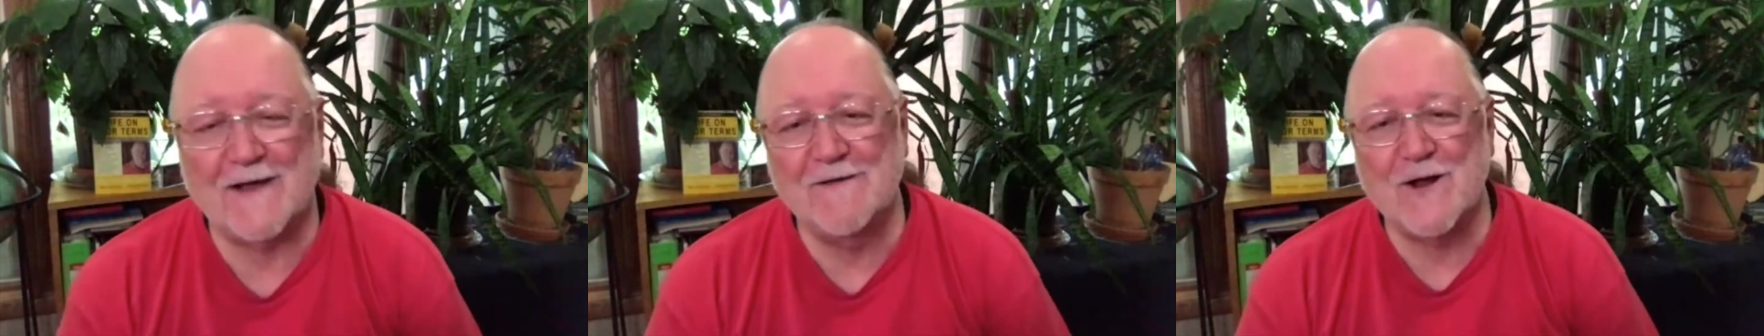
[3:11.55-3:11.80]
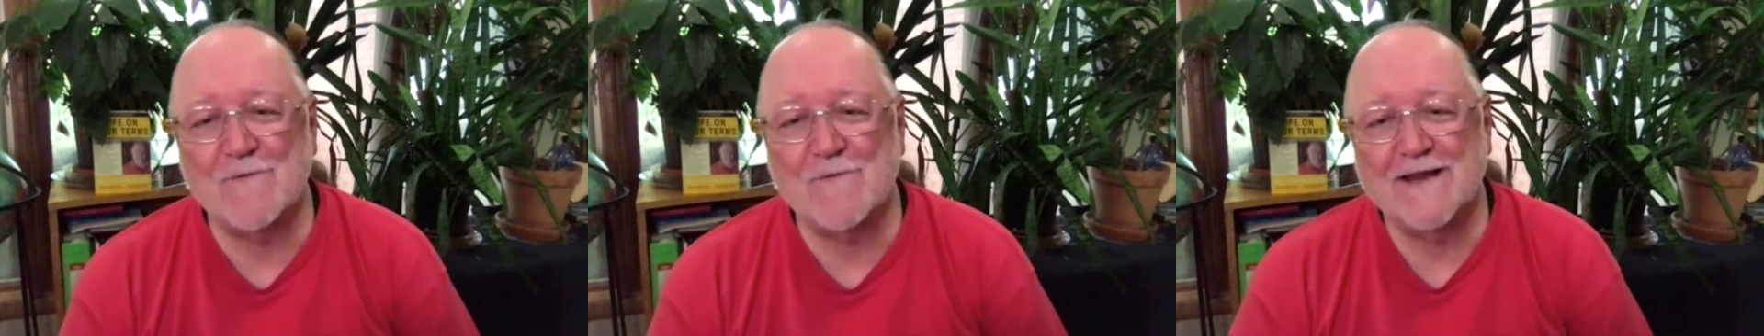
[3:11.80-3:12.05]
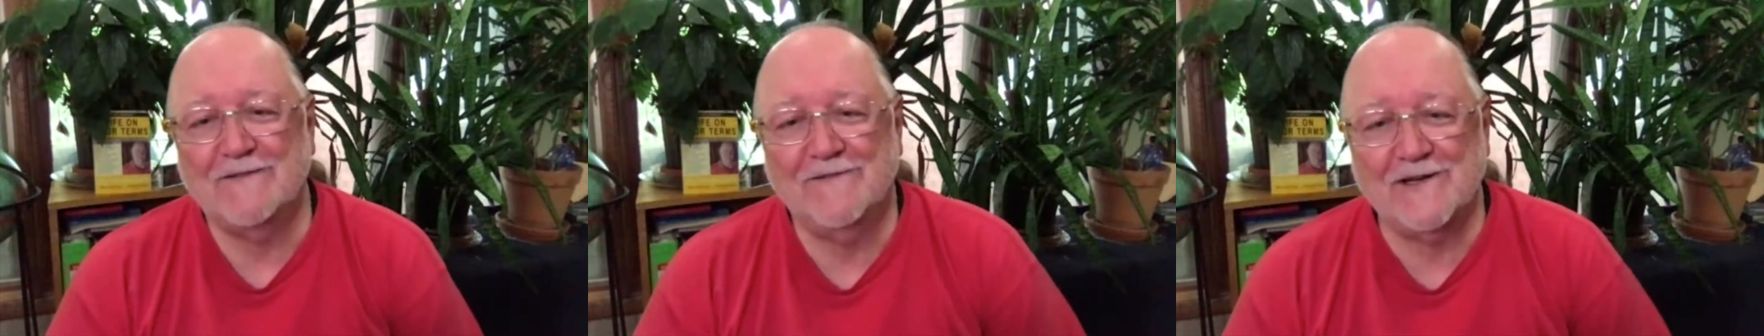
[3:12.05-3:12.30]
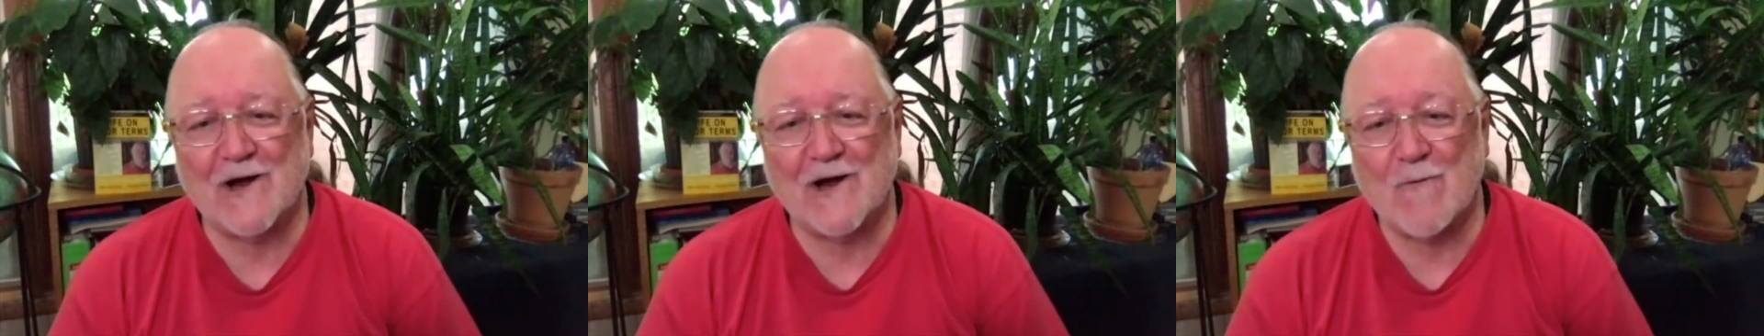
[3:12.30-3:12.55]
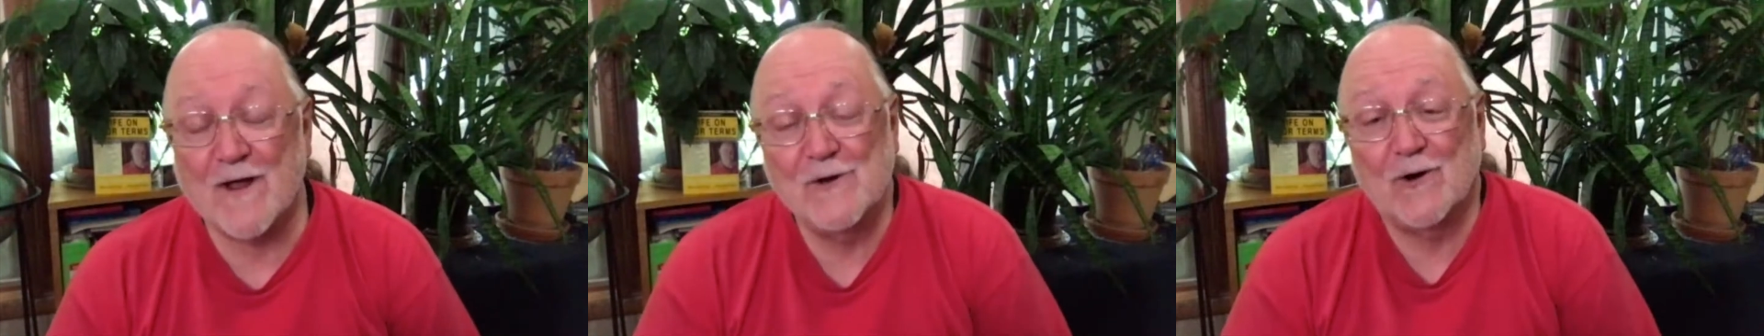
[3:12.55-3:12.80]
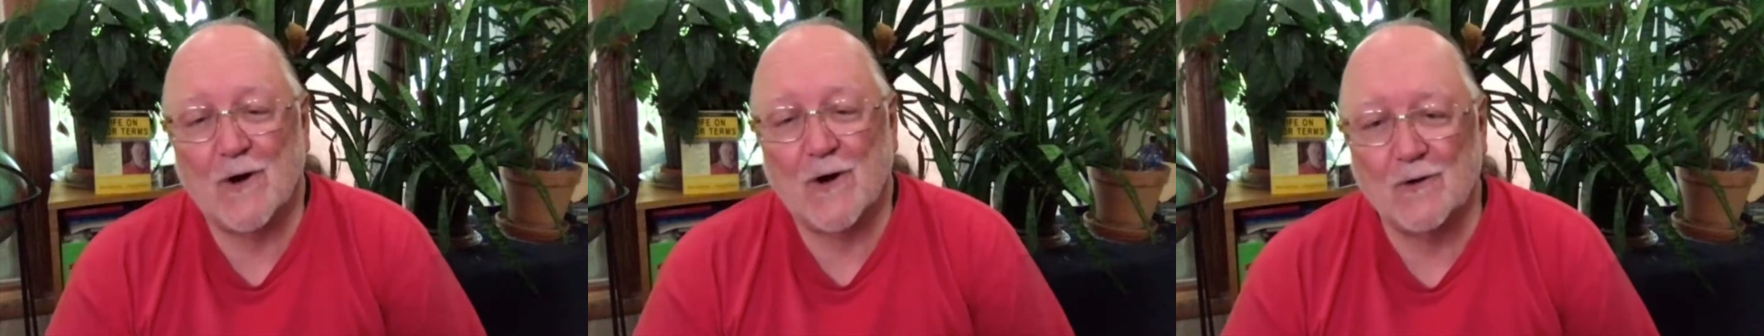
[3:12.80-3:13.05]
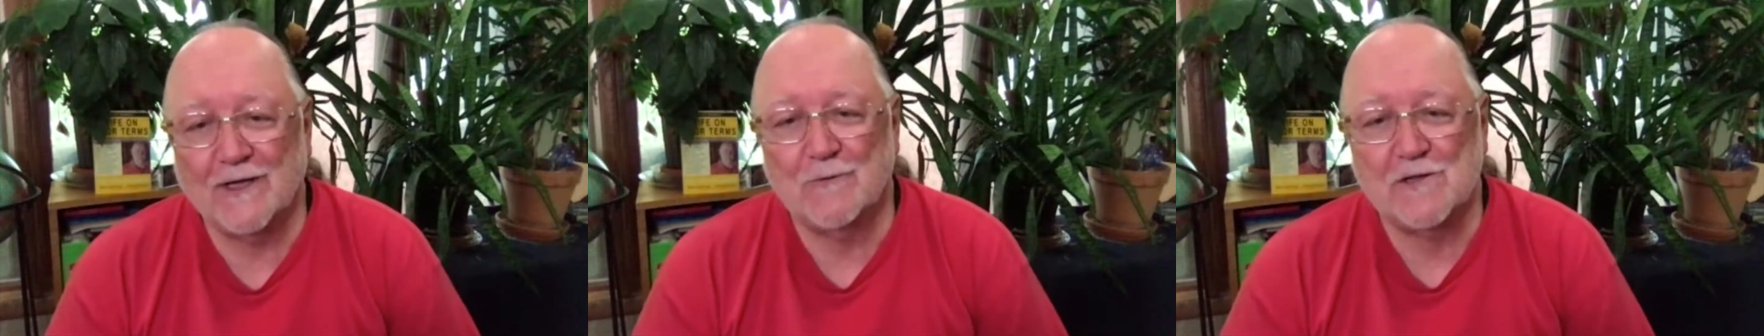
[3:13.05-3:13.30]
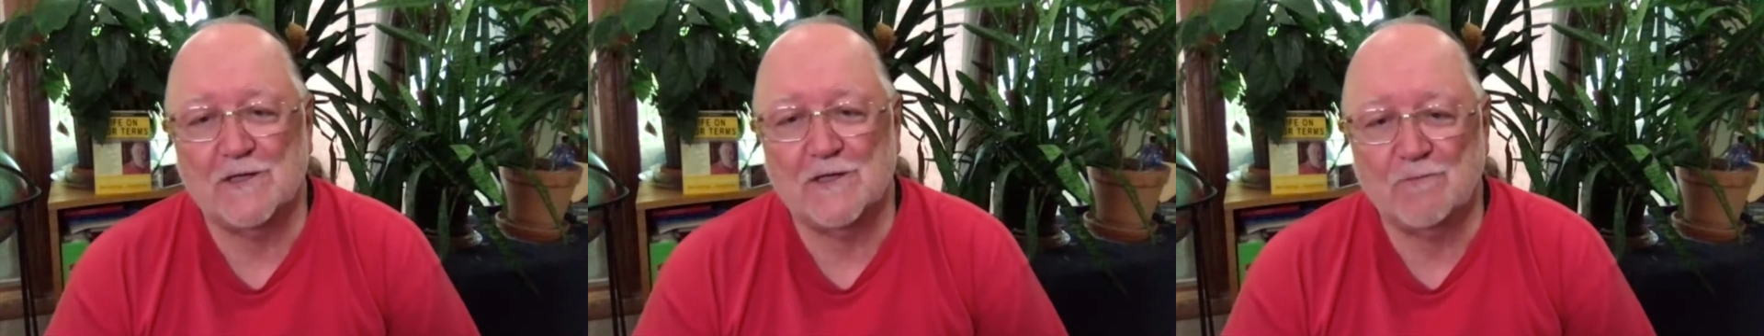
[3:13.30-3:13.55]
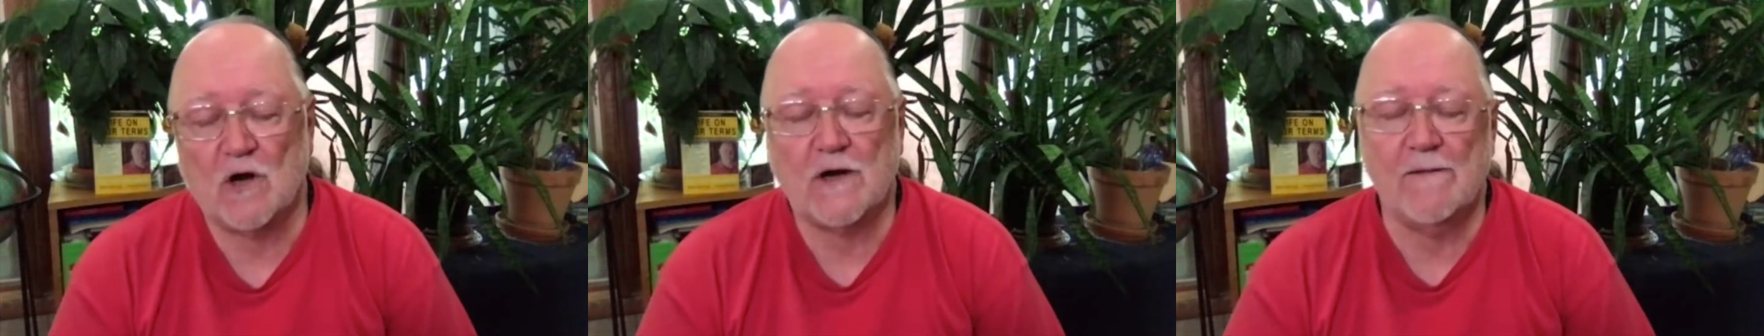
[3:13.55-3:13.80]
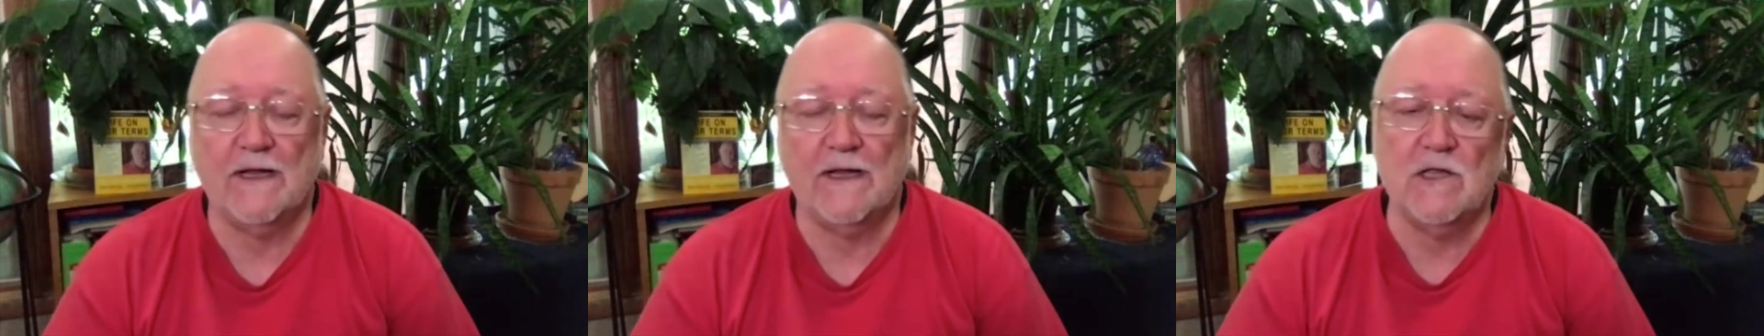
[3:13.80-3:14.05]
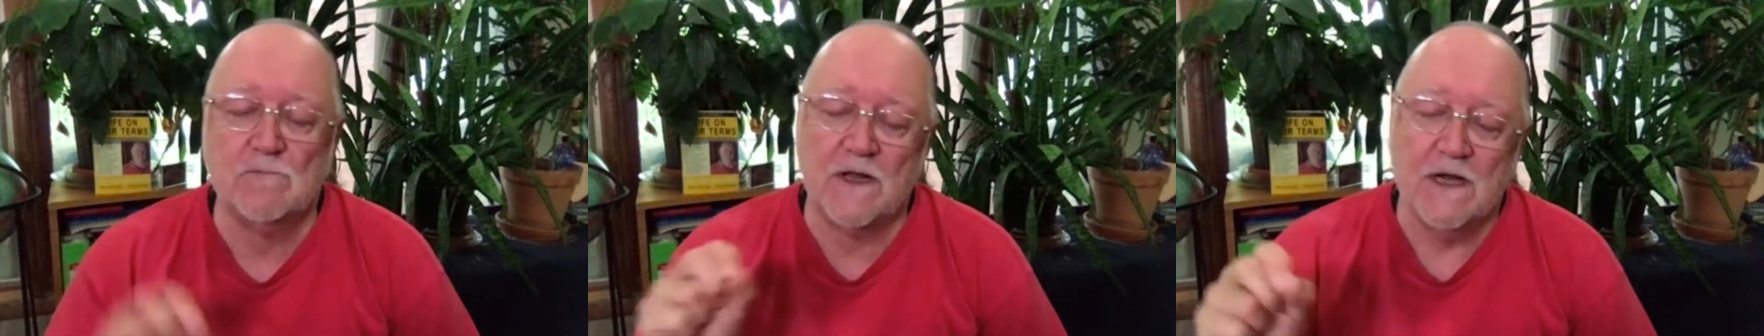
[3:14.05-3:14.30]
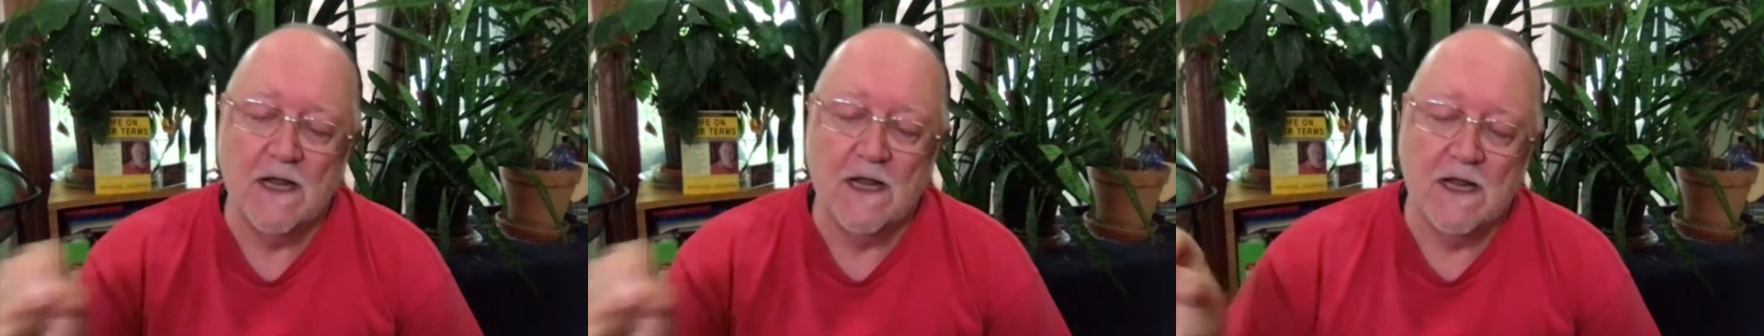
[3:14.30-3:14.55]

I mean, nobody can figure out what neuro-linguistic programming is, but